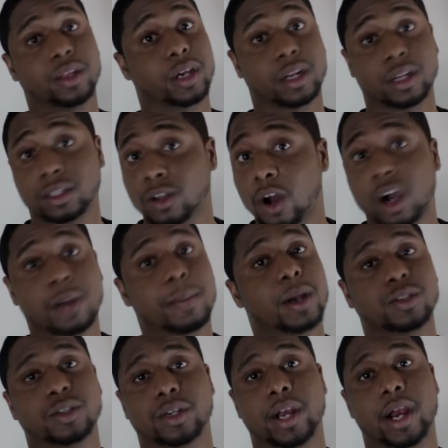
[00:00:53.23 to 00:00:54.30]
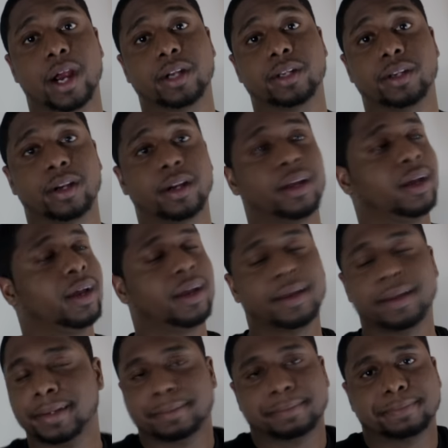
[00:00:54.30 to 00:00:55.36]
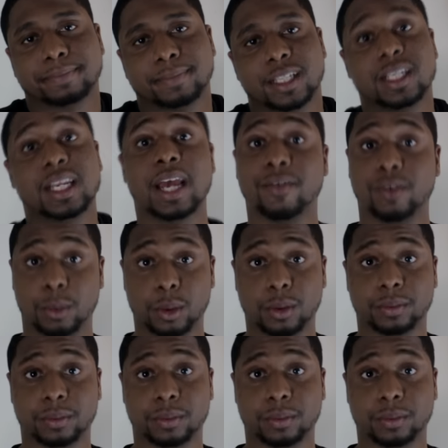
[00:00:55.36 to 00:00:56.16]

They're gonna talk about your character, it's inevitable.